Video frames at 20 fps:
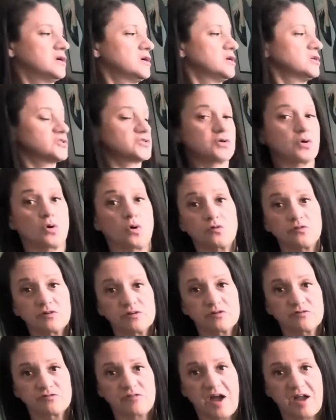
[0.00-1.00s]
So
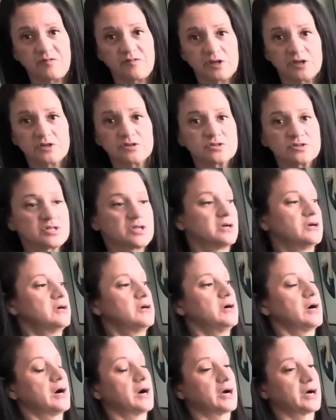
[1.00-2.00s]
over 5 years.
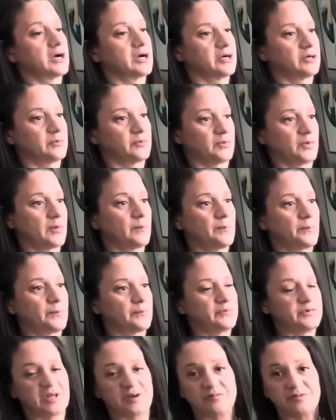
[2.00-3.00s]

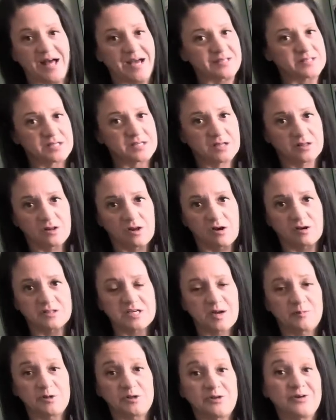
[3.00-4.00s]
They've lasted a long
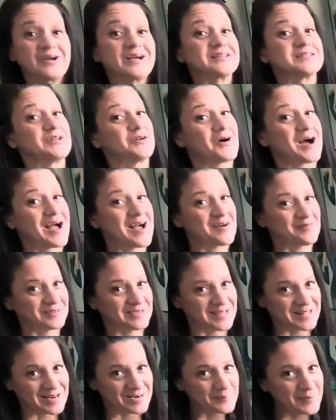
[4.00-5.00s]
time. You guys know I have
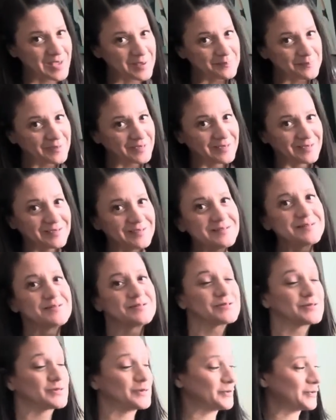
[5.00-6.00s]
a lot of paper.
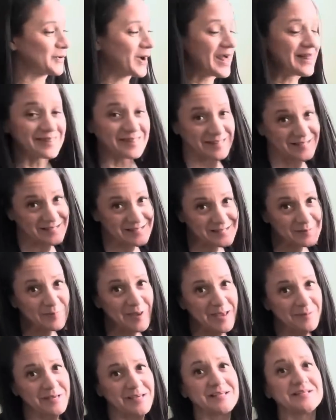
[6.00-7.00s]
So these
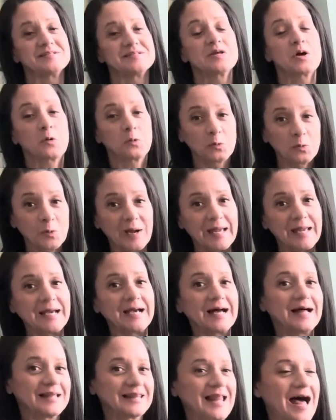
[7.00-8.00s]
babies weigh
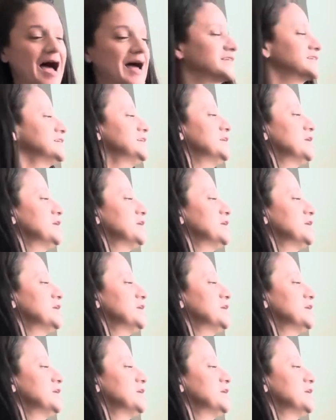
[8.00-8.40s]
a lot.